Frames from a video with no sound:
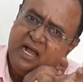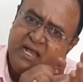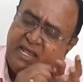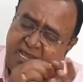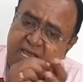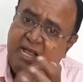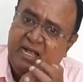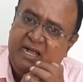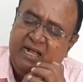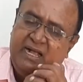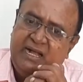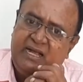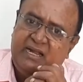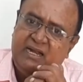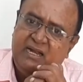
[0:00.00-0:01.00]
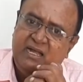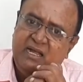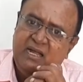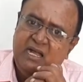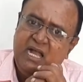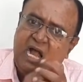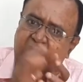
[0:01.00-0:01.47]
Here,
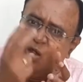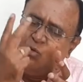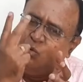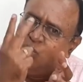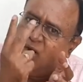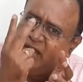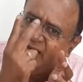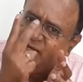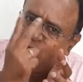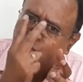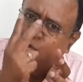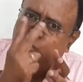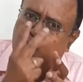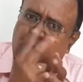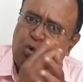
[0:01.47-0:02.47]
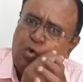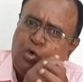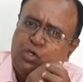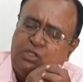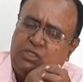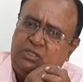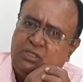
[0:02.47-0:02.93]
I would like to
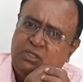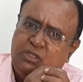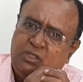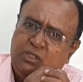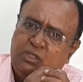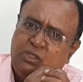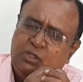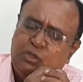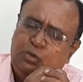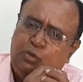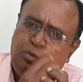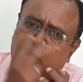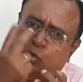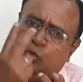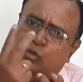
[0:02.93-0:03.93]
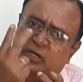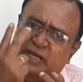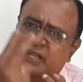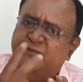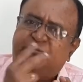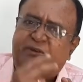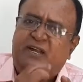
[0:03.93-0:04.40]
quote 2
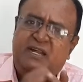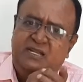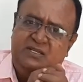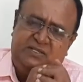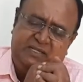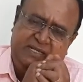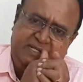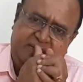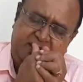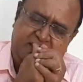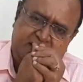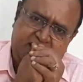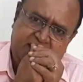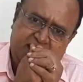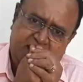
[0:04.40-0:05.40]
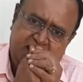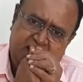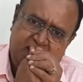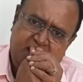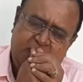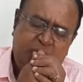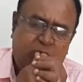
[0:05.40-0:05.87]
differences,
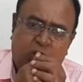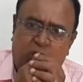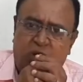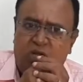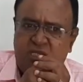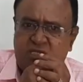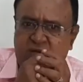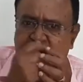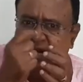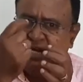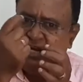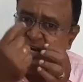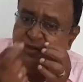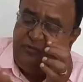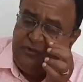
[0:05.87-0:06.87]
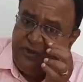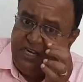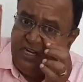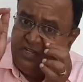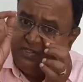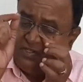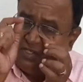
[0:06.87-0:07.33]
because
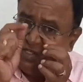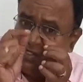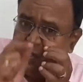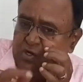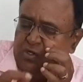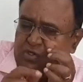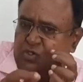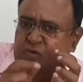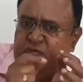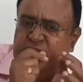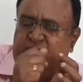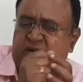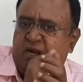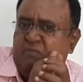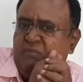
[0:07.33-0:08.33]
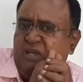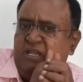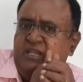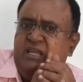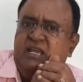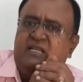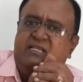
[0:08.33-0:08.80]
differences also will come in
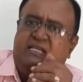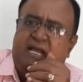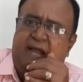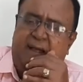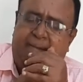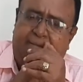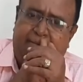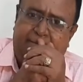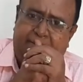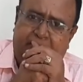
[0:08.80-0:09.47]
the exam.